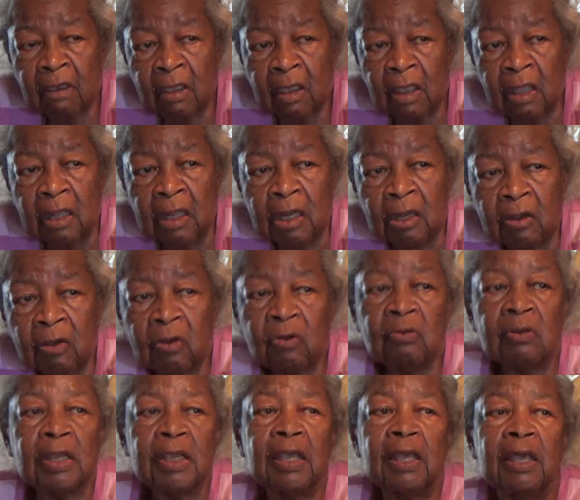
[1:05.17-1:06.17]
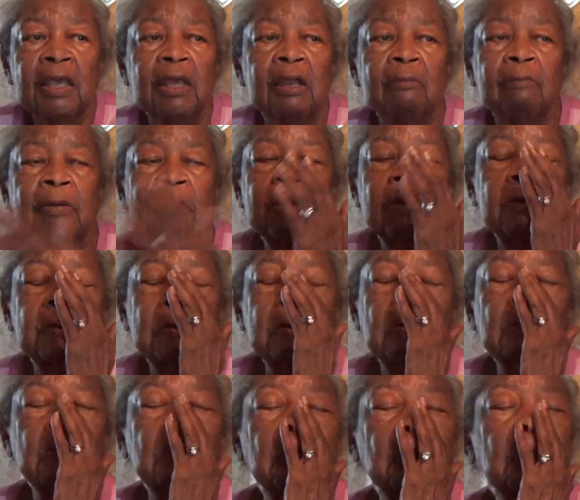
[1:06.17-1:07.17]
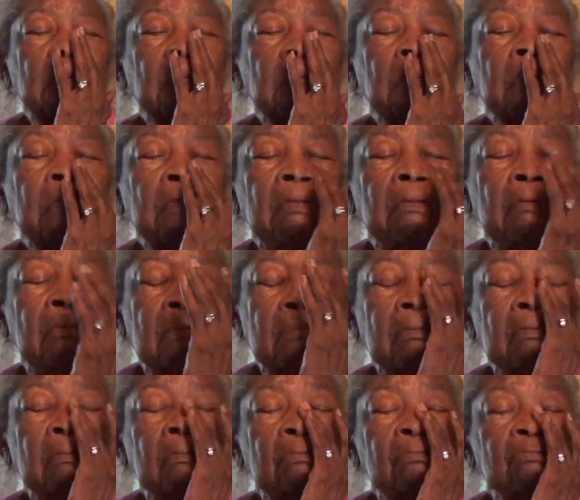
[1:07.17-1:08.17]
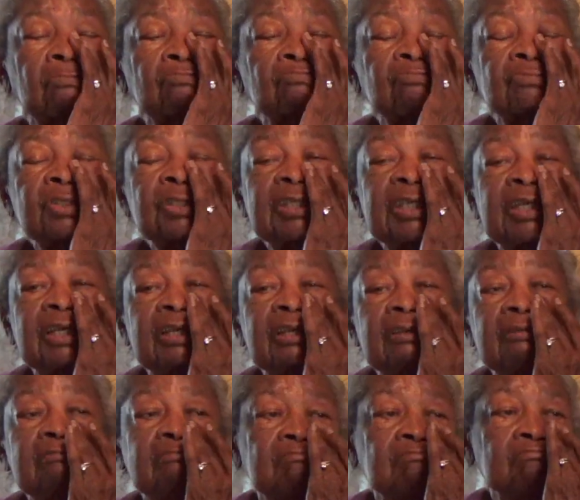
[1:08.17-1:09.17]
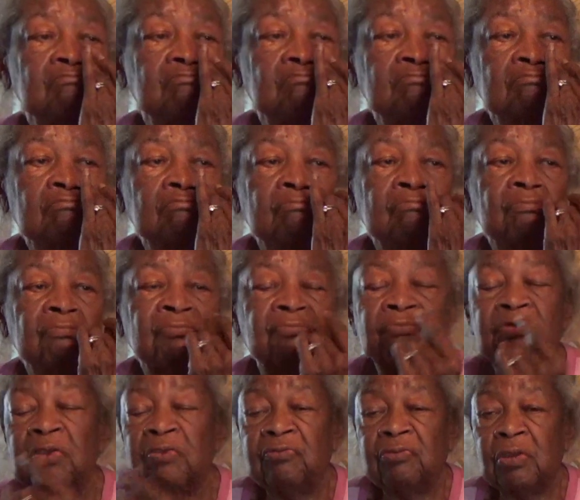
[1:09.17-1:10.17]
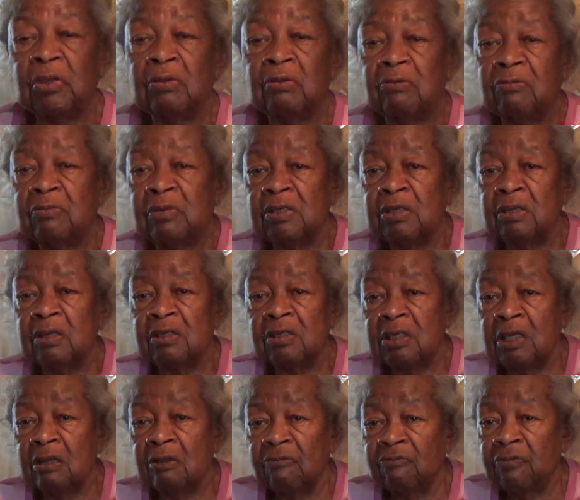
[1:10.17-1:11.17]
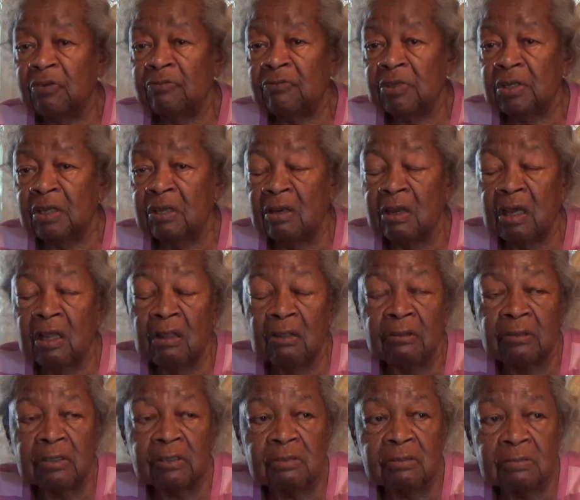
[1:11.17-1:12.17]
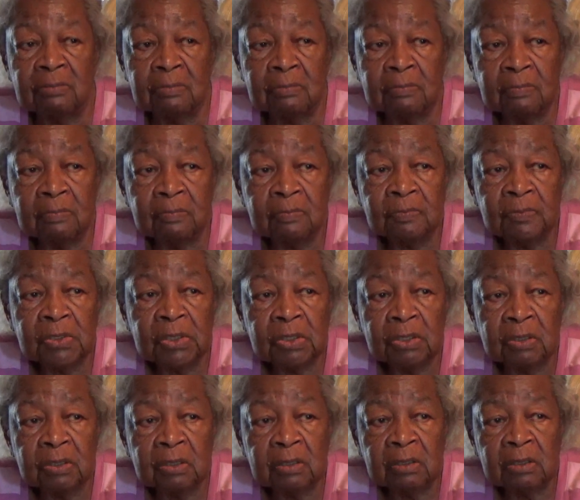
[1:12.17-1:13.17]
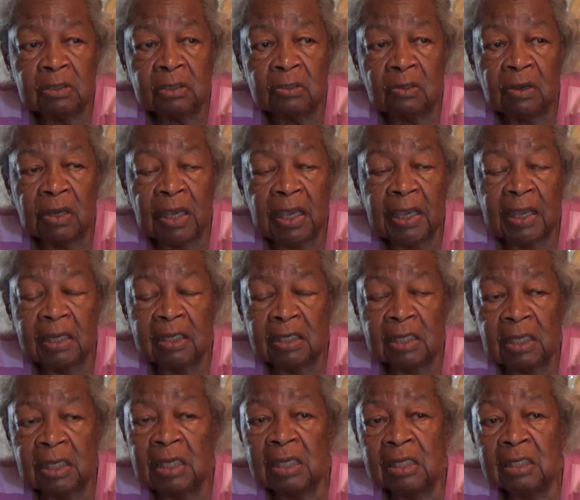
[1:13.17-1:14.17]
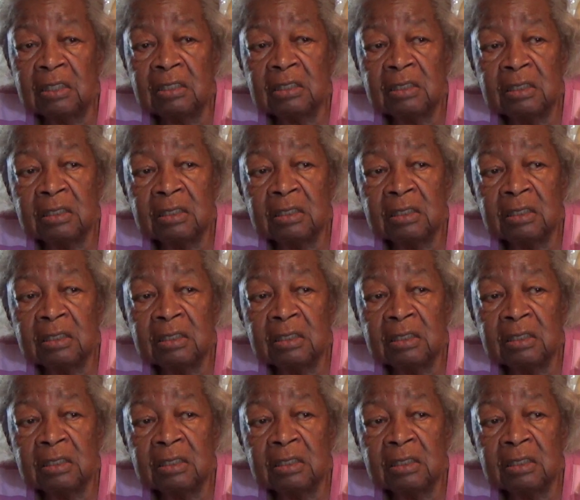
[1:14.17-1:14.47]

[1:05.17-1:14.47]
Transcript: and I only had about mm, 10, 15, 10, 10 or fifteen dollars, so I had to eat,